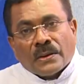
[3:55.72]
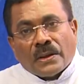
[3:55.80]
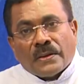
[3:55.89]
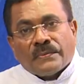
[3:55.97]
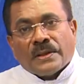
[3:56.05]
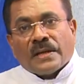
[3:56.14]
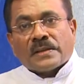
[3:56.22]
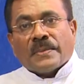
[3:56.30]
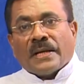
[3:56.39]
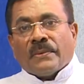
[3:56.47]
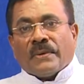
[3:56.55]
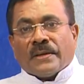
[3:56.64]
of the
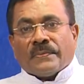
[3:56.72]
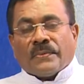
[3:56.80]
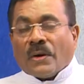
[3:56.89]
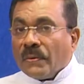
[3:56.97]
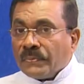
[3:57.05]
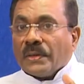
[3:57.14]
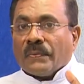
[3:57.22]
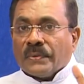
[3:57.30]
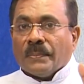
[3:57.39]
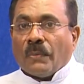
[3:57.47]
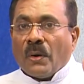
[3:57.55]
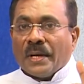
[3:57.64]
husband and wife, of
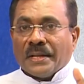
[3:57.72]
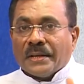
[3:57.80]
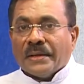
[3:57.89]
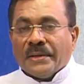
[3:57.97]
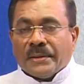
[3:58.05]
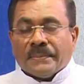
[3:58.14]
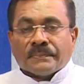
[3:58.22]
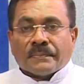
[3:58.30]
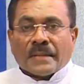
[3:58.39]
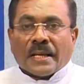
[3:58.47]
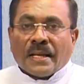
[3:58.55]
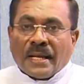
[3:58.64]
the boy and the girl.
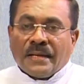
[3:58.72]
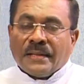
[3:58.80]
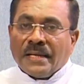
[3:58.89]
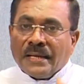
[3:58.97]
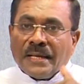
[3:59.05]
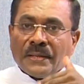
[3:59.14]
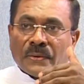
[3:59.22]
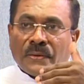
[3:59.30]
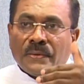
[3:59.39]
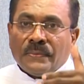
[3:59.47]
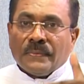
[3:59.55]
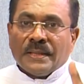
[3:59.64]
And then later
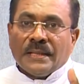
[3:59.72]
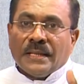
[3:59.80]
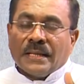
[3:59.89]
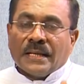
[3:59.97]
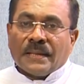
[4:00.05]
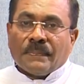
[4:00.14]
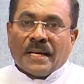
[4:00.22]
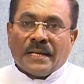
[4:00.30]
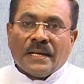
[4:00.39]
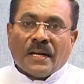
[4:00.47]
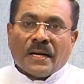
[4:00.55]
on, when they get married